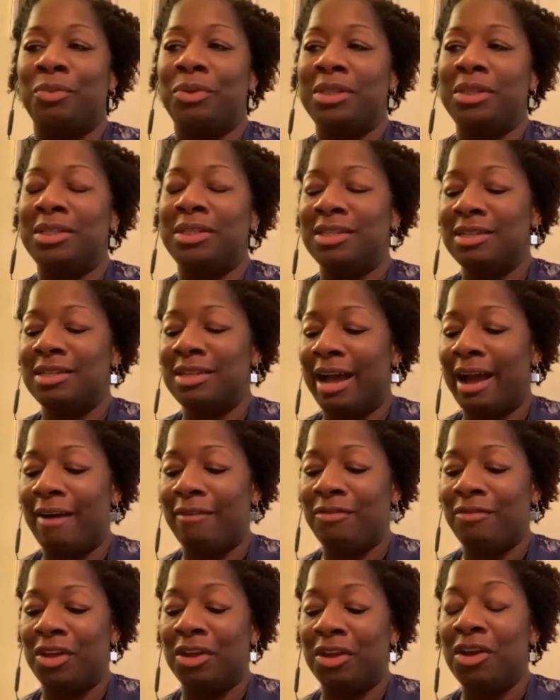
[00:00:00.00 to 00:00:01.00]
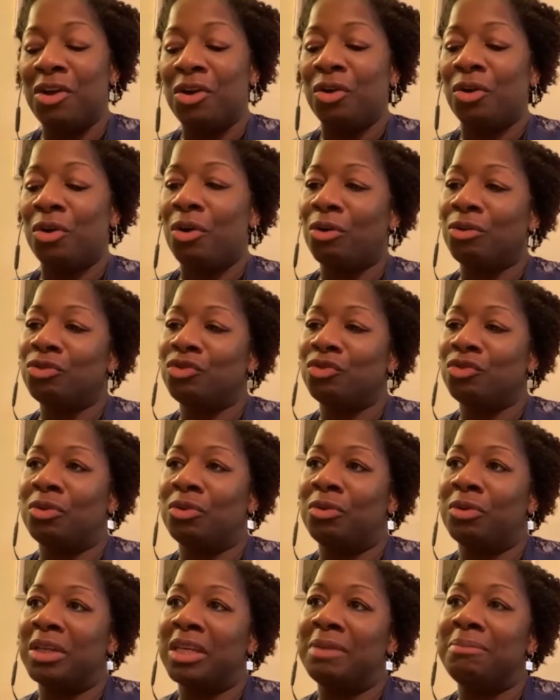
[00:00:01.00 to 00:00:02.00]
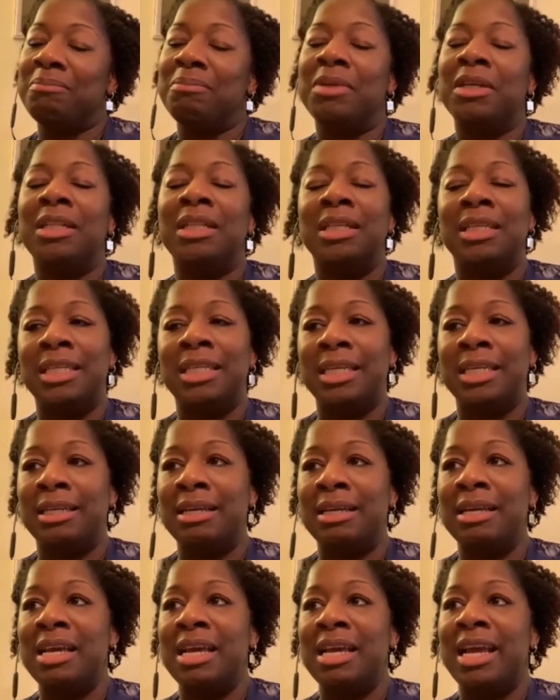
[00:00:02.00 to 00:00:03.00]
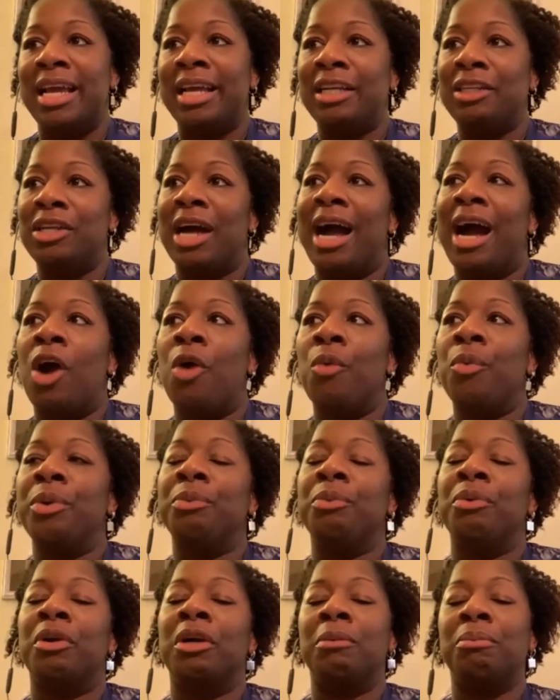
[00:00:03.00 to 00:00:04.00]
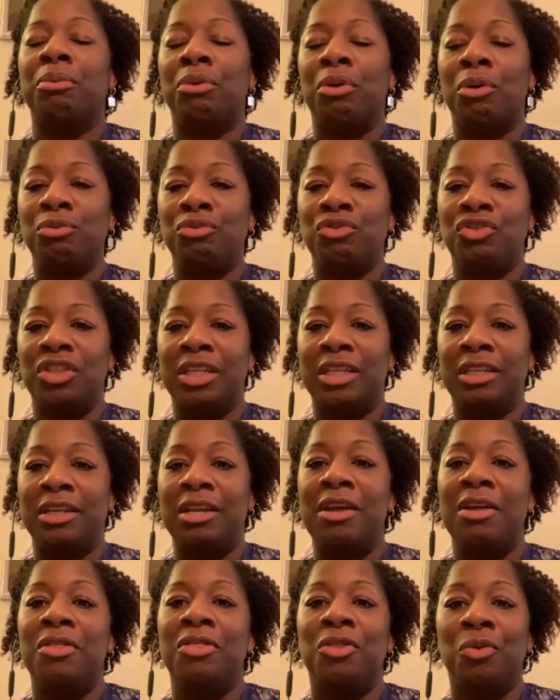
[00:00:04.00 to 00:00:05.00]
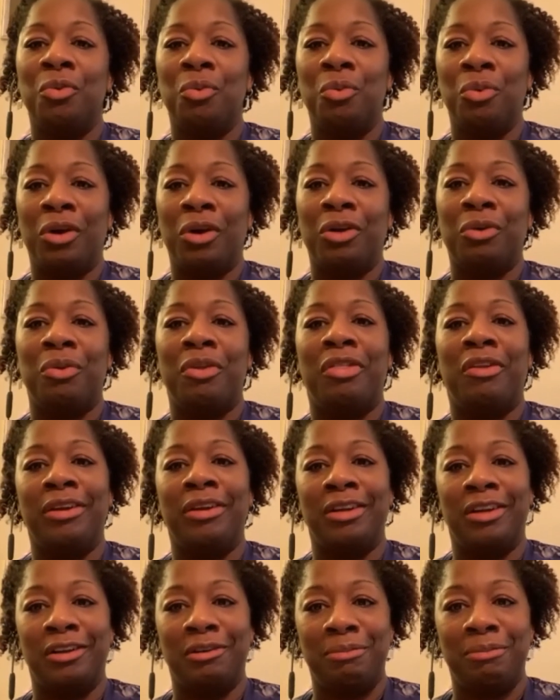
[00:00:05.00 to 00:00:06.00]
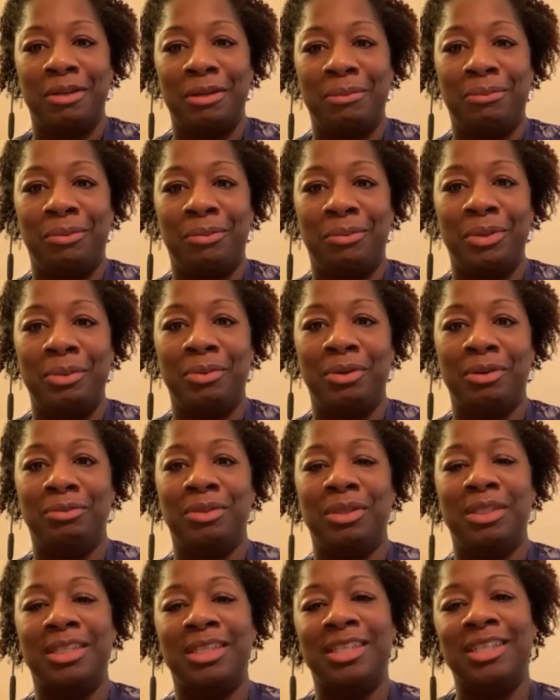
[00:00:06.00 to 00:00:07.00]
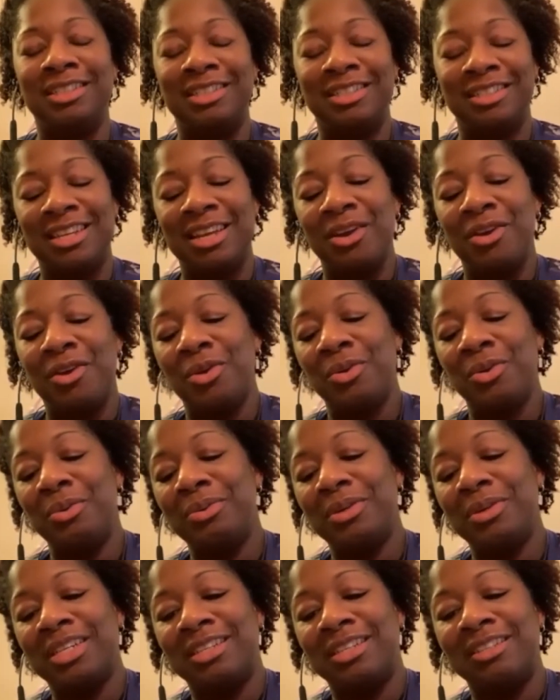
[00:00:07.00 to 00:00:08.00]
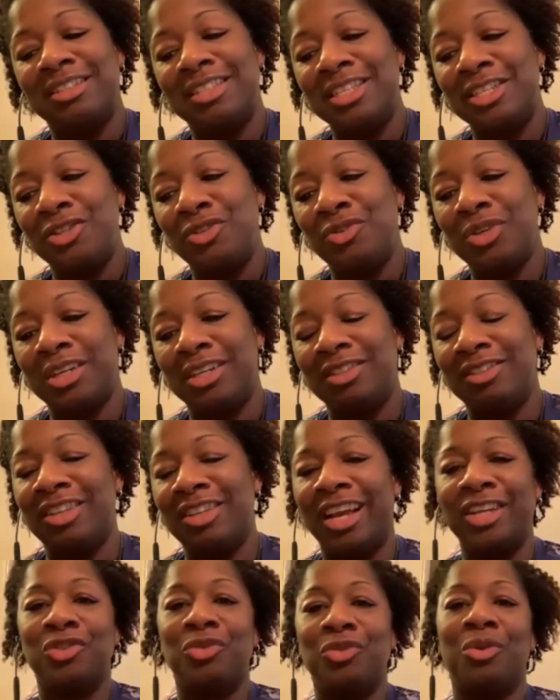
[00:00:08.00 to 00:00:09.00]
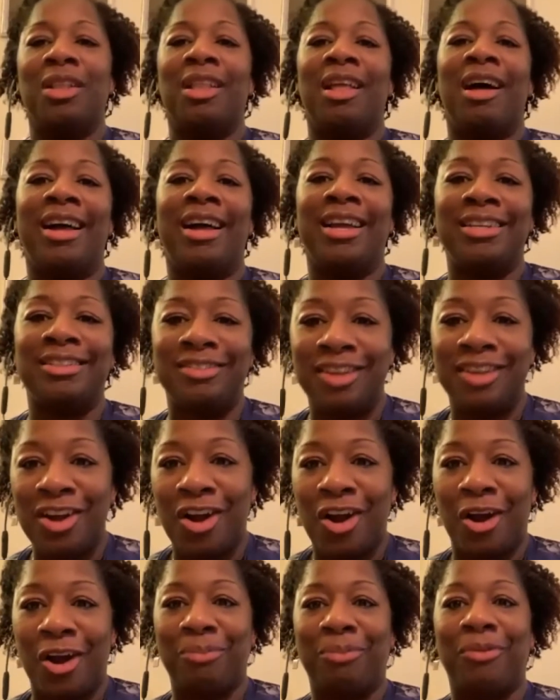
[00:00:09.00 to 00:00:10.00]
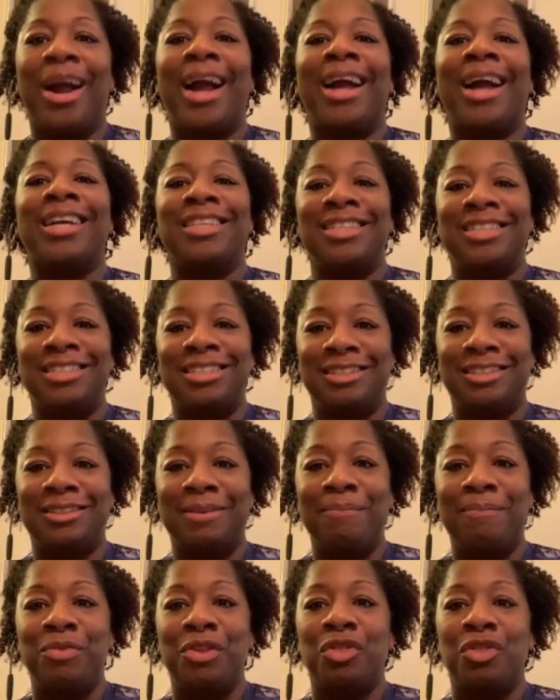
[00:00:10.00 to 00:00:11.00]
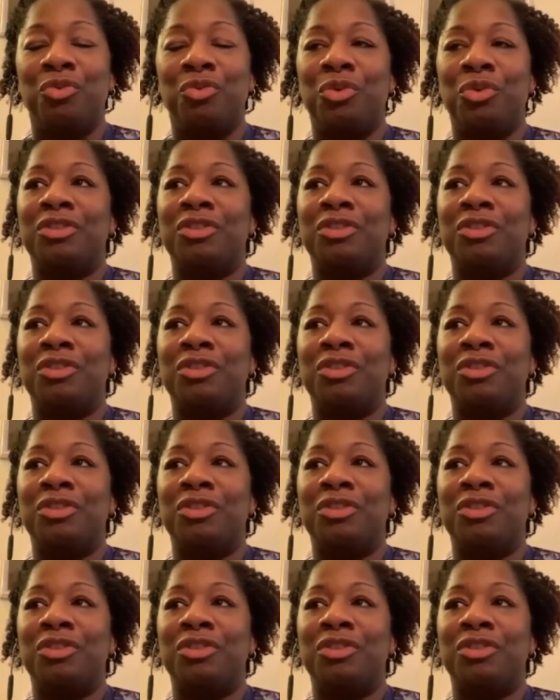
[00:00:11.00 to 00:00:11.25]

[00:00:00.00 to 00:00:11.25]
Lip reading: We didn't have the cultural humility and how we were approaching the work with our young people. We would continue to contextualize our practice through a